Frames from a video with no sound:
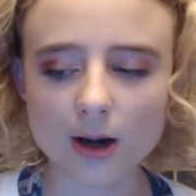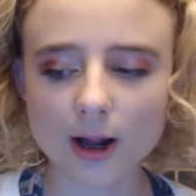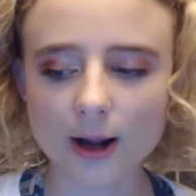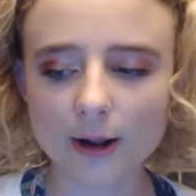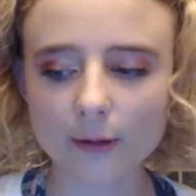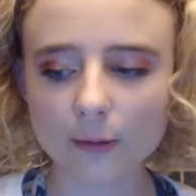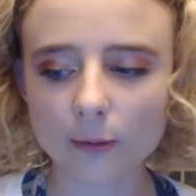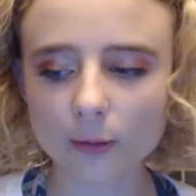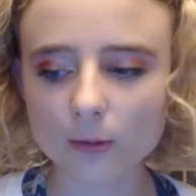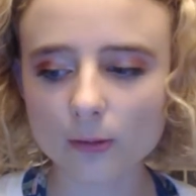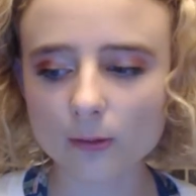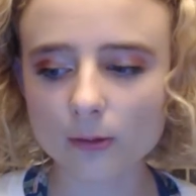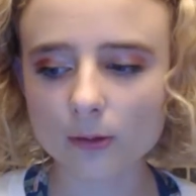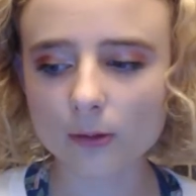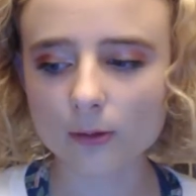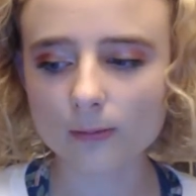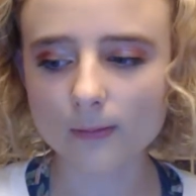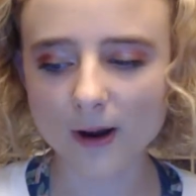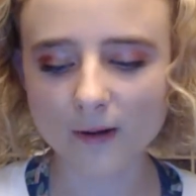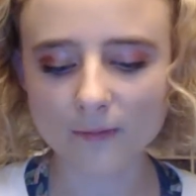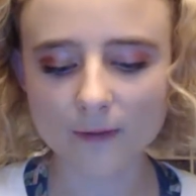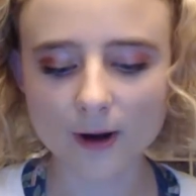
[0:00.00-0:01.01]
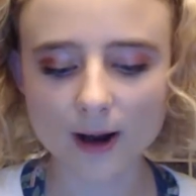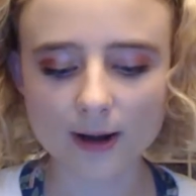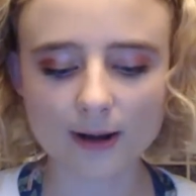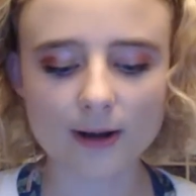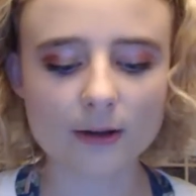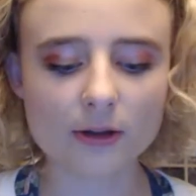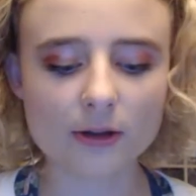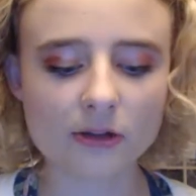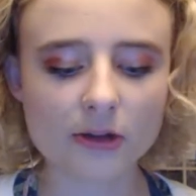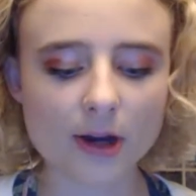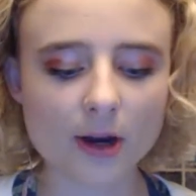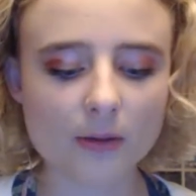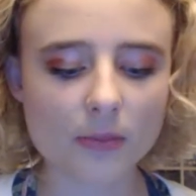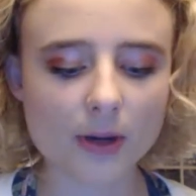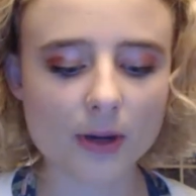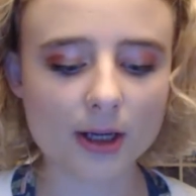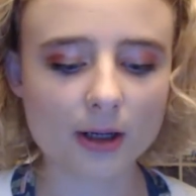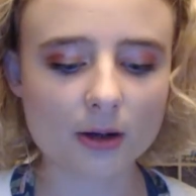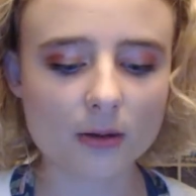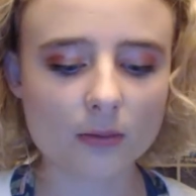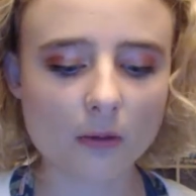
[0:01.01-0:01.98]
Like some of them I find, like the Ted
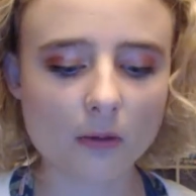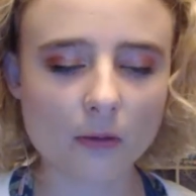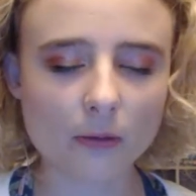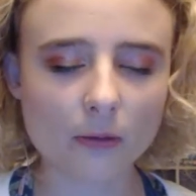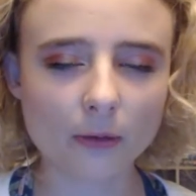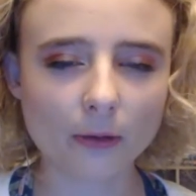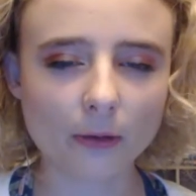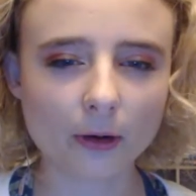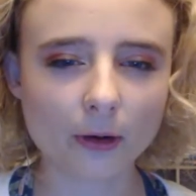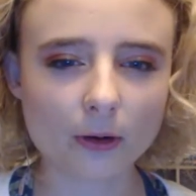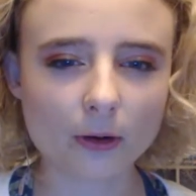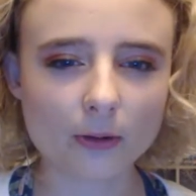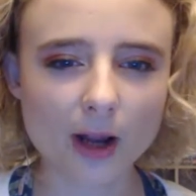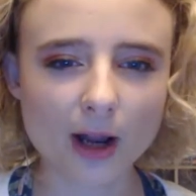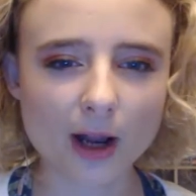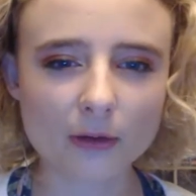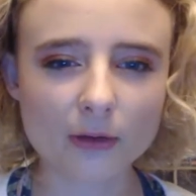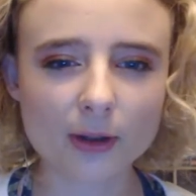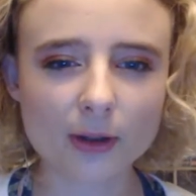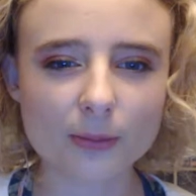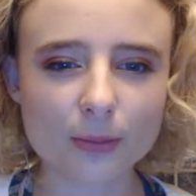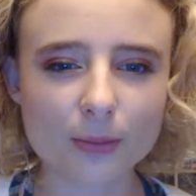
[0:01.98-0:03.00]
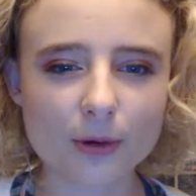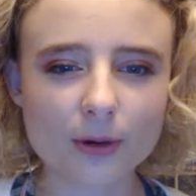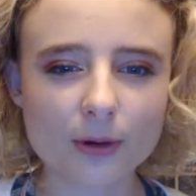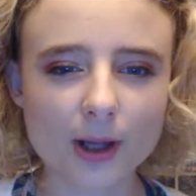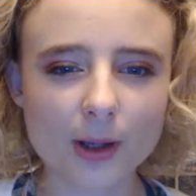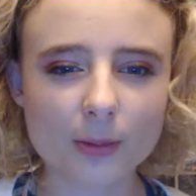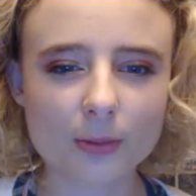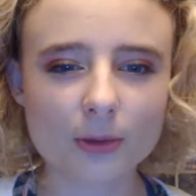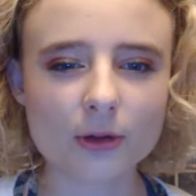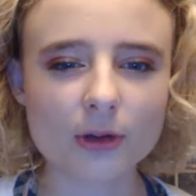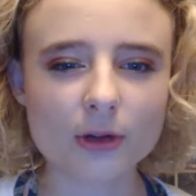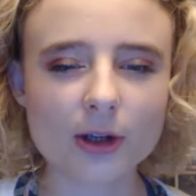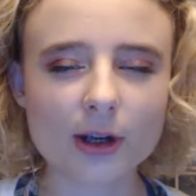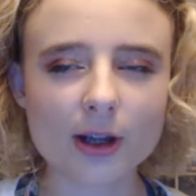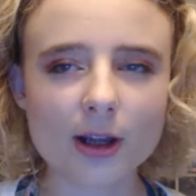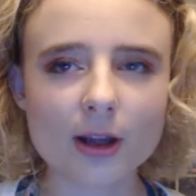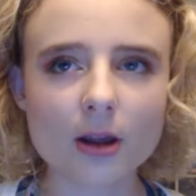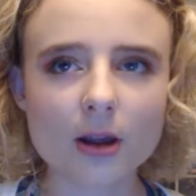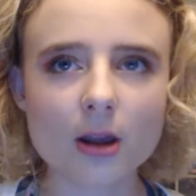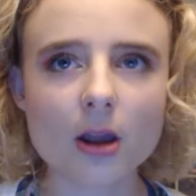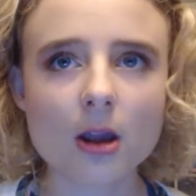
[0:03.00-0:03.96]
Baker ones, they don't actually put that much
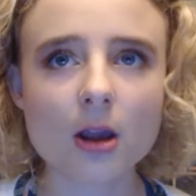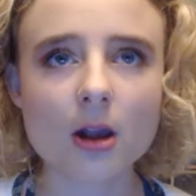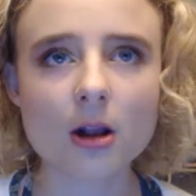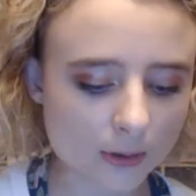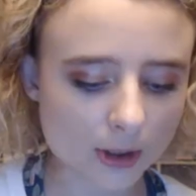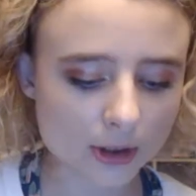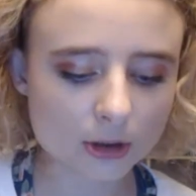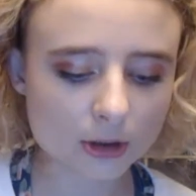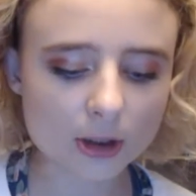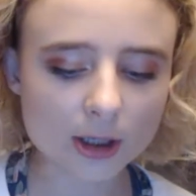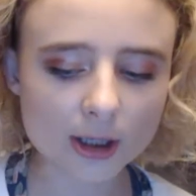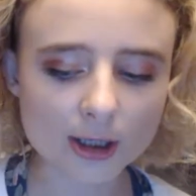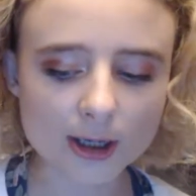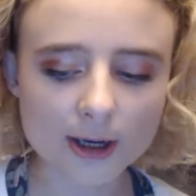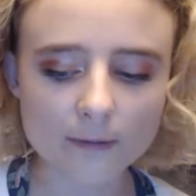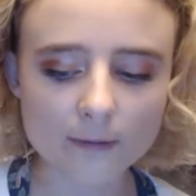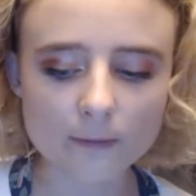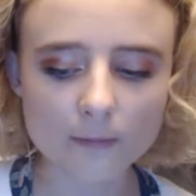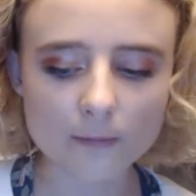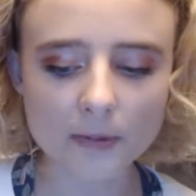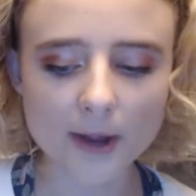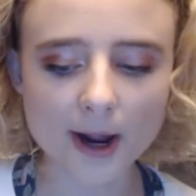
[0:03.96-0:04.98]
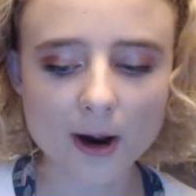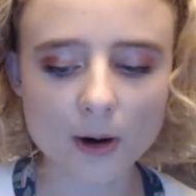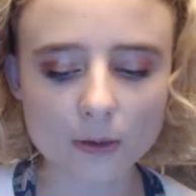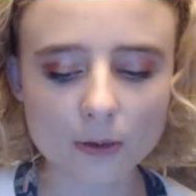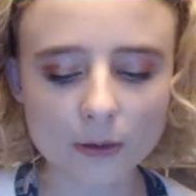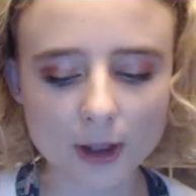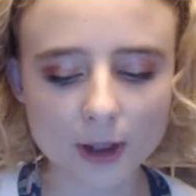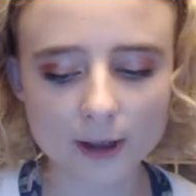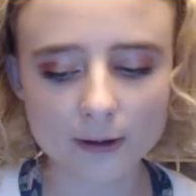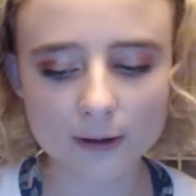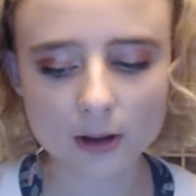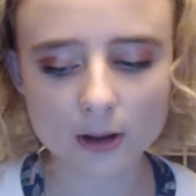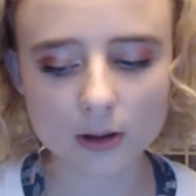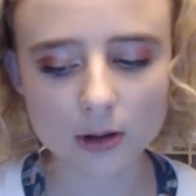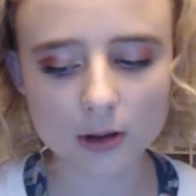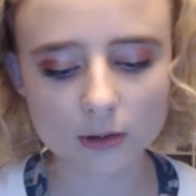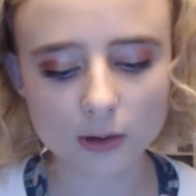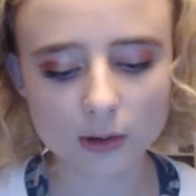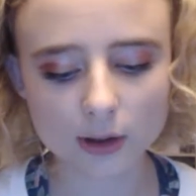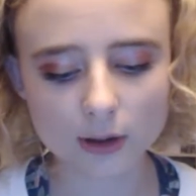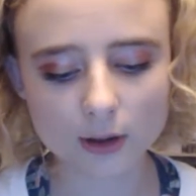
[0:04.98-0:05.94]
in it. When you look at it from the outside, it
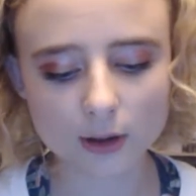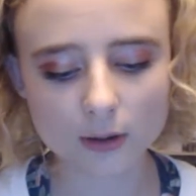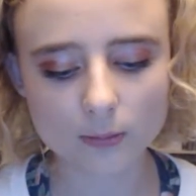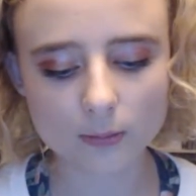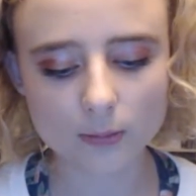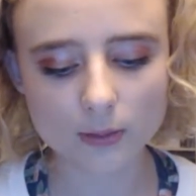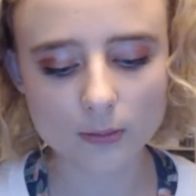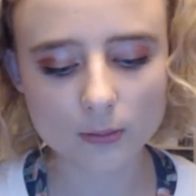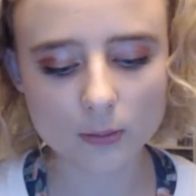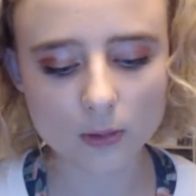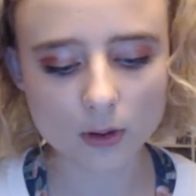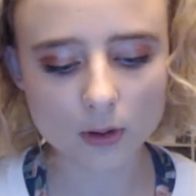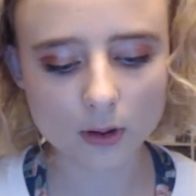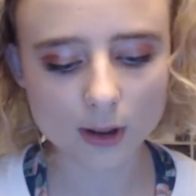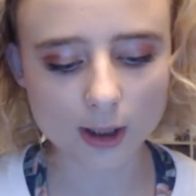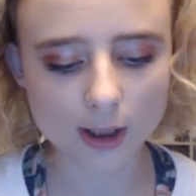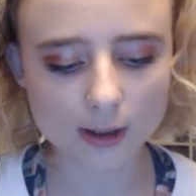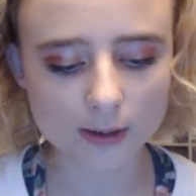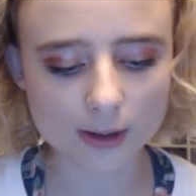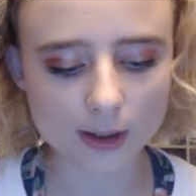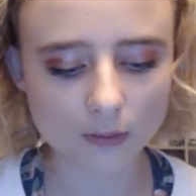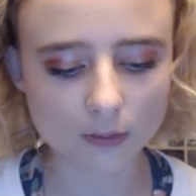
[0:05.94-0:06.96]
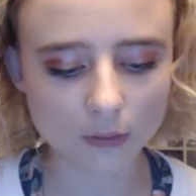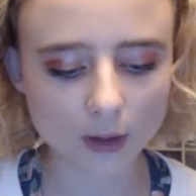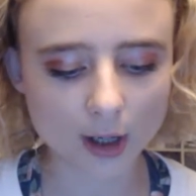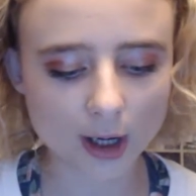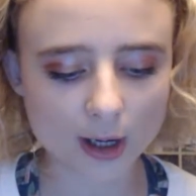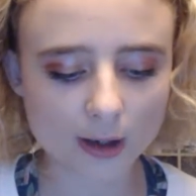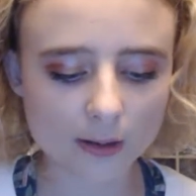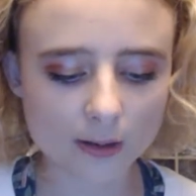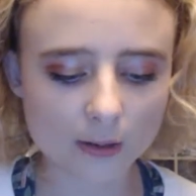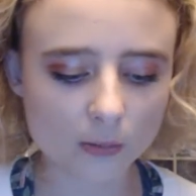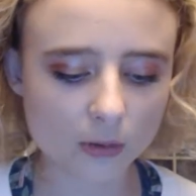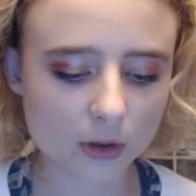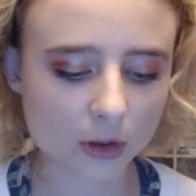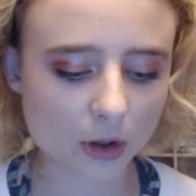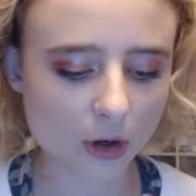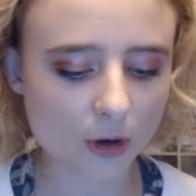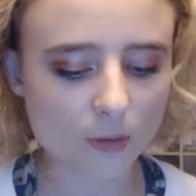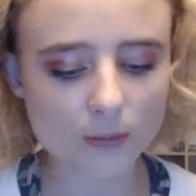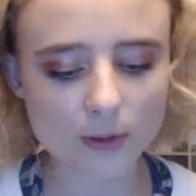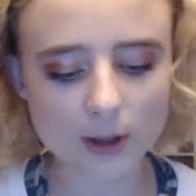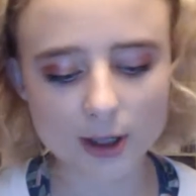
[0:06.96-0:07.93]
looks like there'd be more on it in the inside, and then when
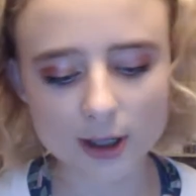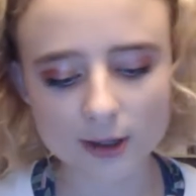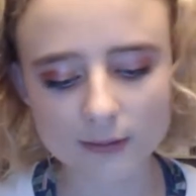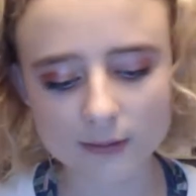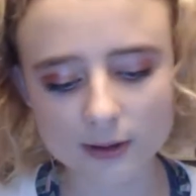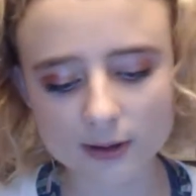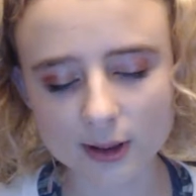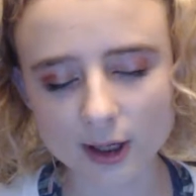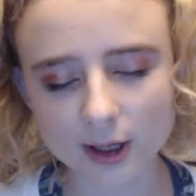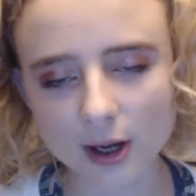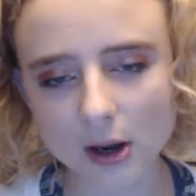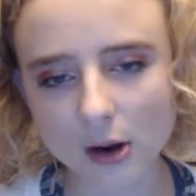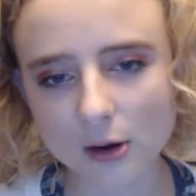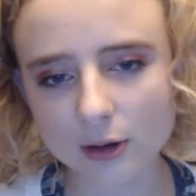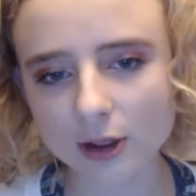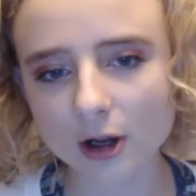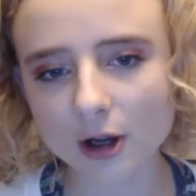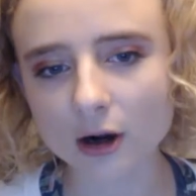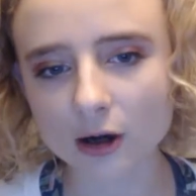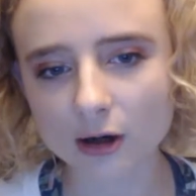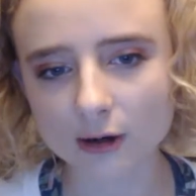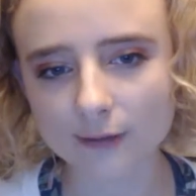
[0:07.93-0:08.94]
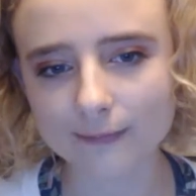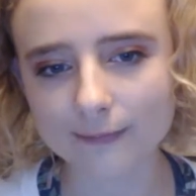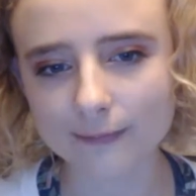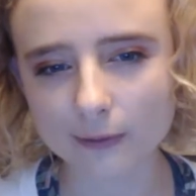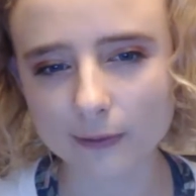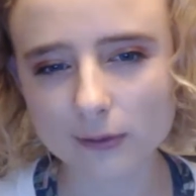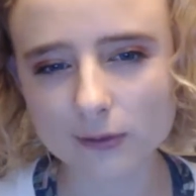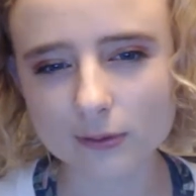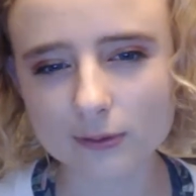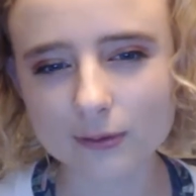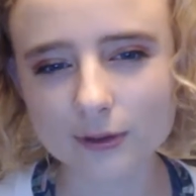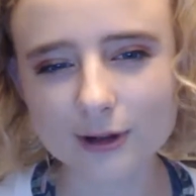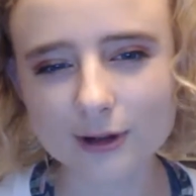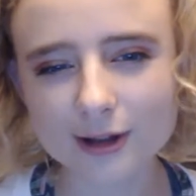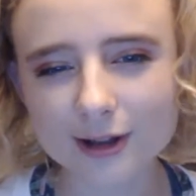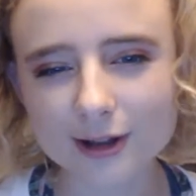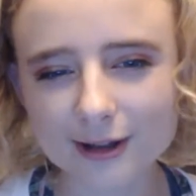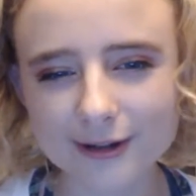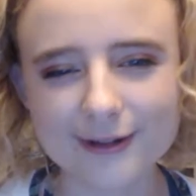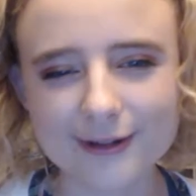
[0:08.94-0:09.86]
you open it, there's like only half full.